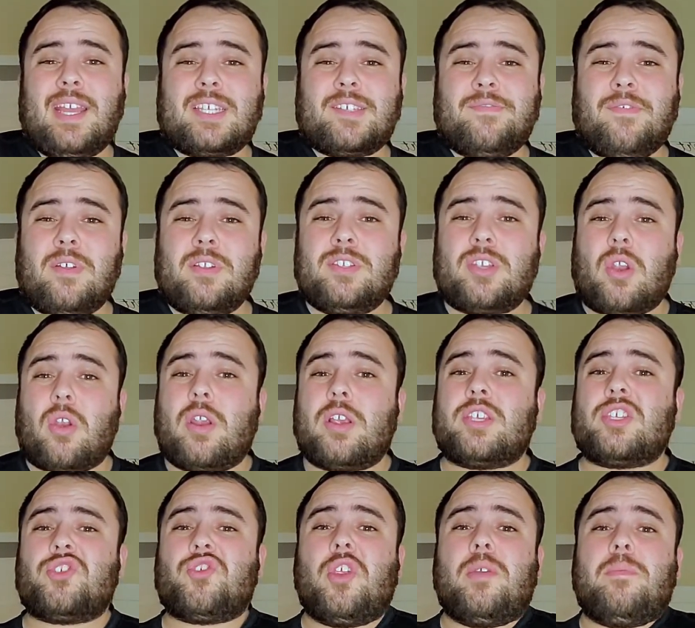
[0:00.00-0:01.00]
funds are
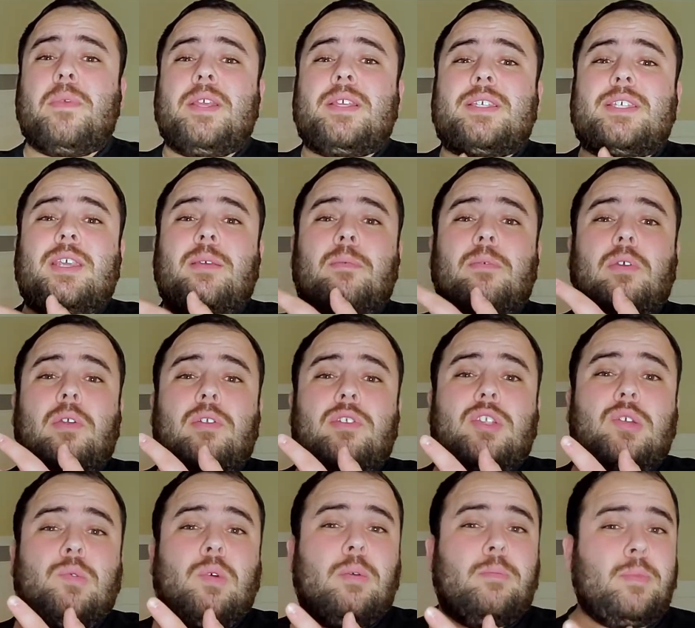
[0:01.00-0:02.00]
extremely similar
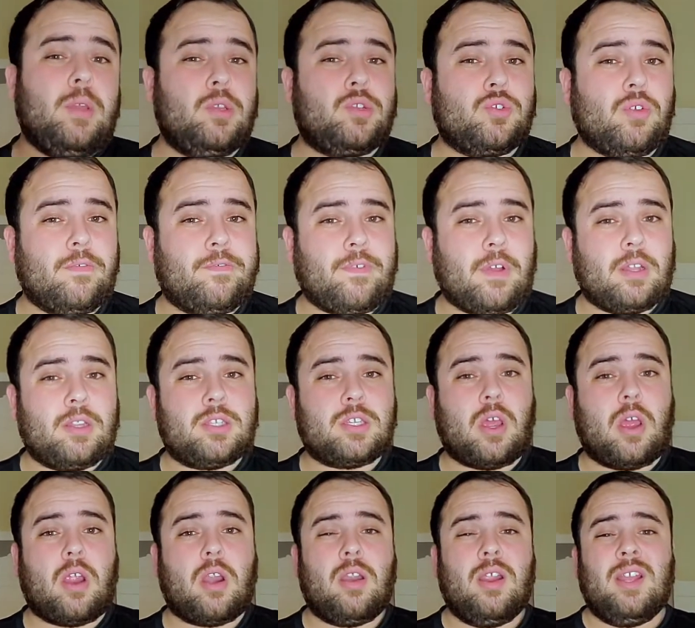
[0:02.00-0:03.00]
to what mutual funds
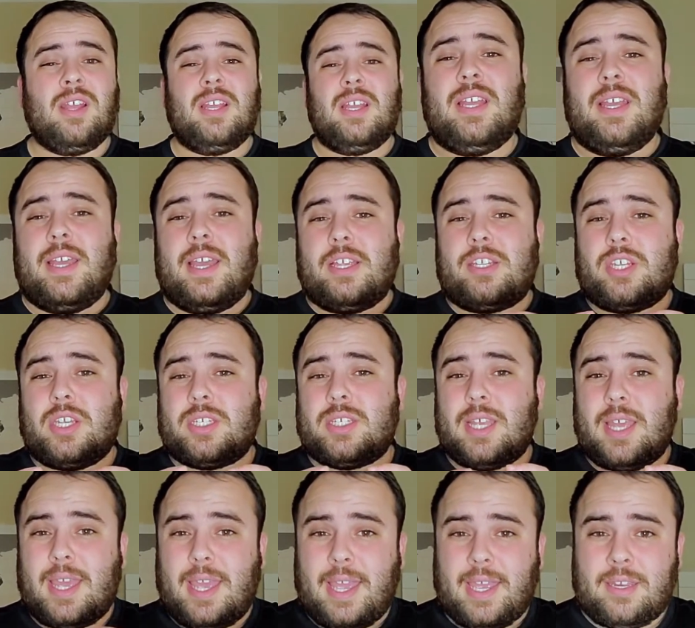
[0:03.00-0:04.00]
are. It's just
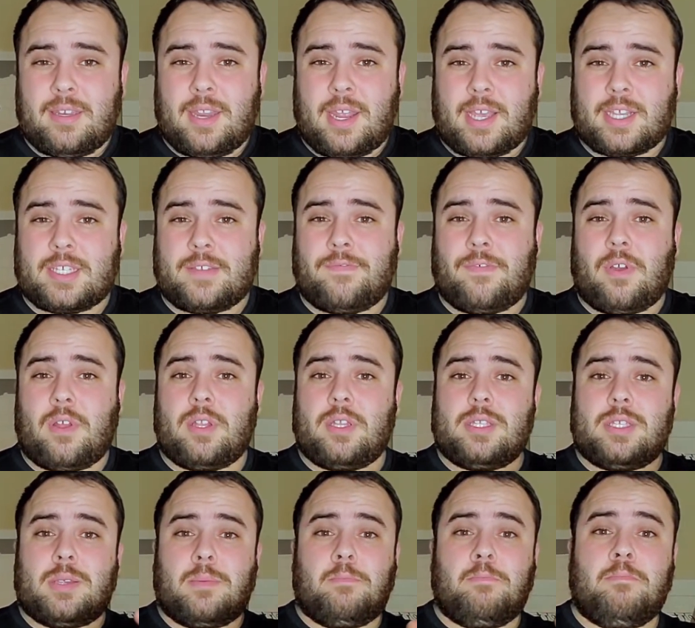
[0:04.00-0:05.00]
that index
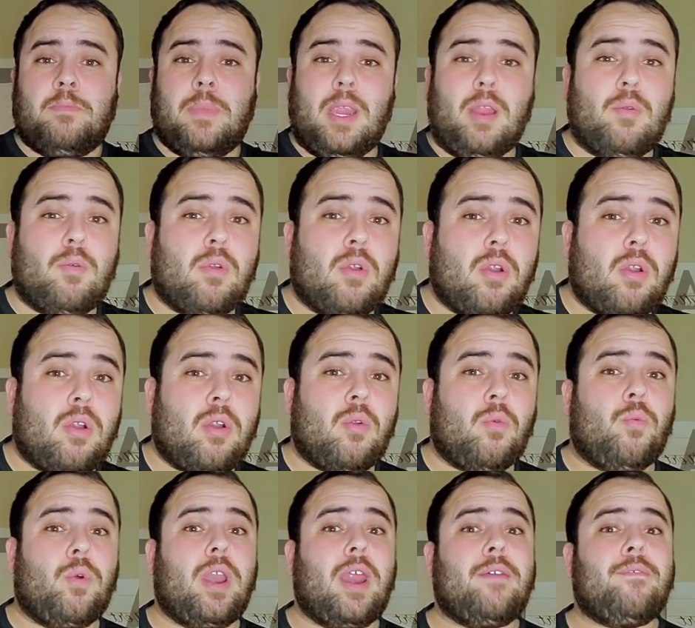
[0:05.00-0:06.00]
funds
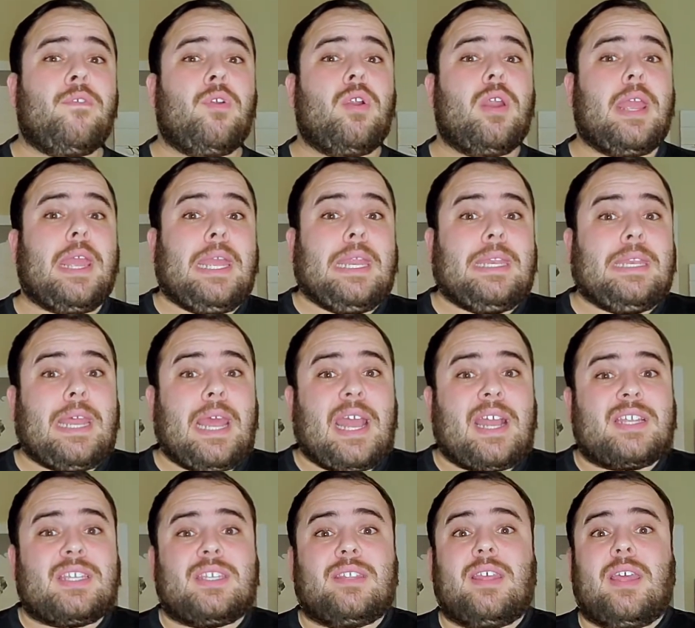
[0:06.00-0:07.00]
mirror whatever
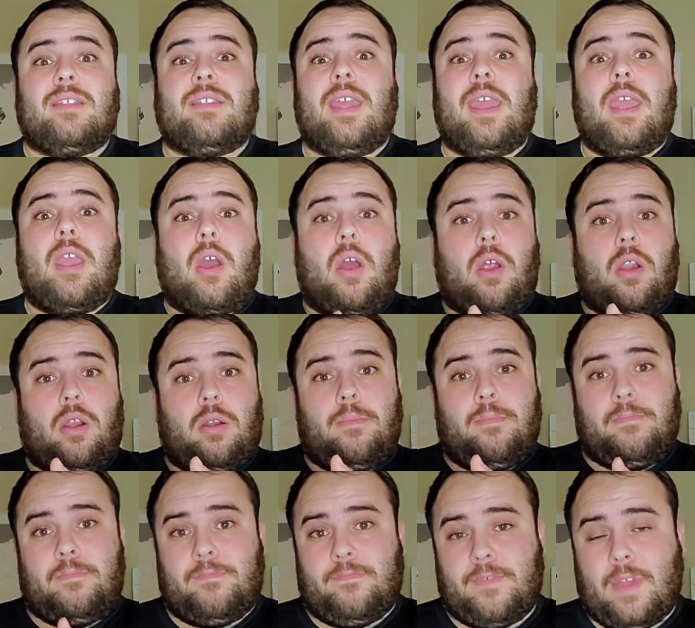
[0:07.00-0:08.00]
index that they
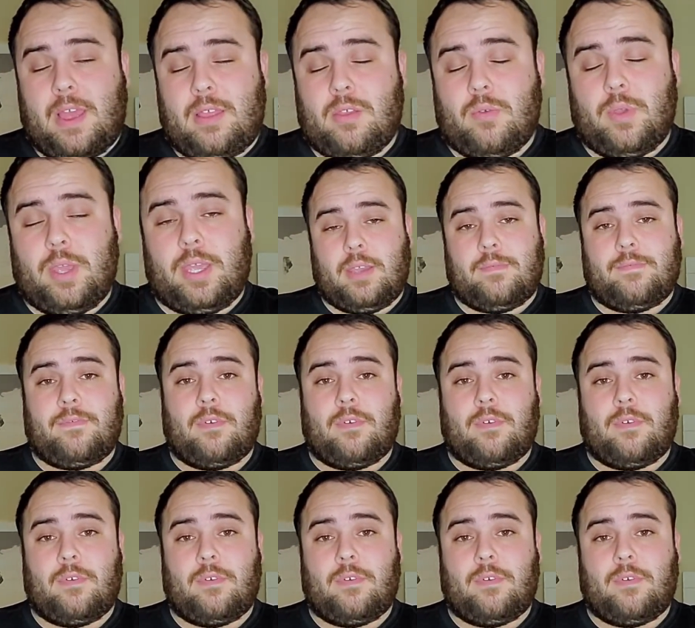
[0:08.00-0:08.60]
are following. For